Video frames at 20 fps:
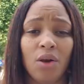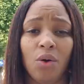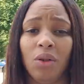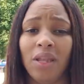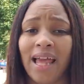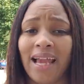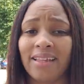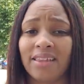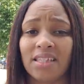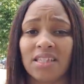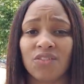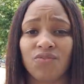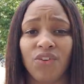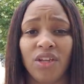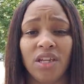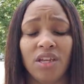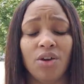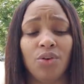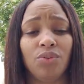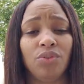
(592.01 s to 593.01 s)
like this
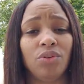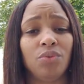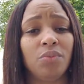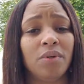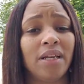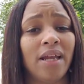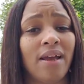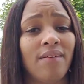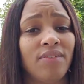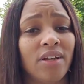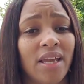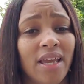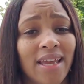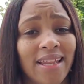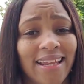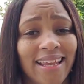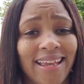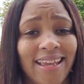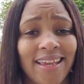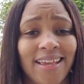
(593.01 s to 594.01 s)
video, do whatever it
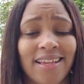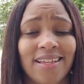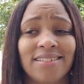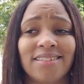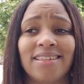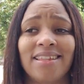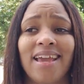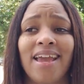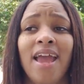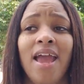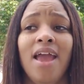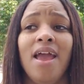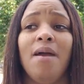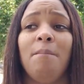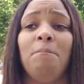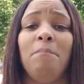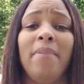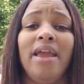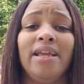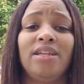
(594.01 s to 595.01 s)
is that
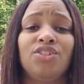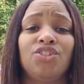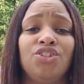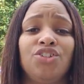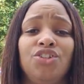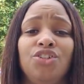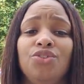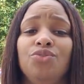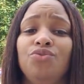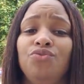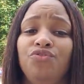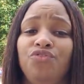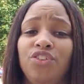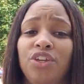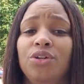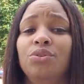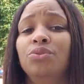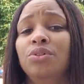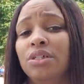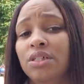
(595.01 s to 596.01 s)
makes you
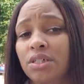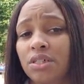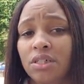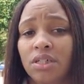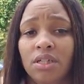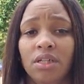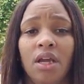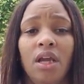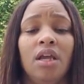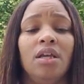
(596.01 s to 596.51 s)
feel good.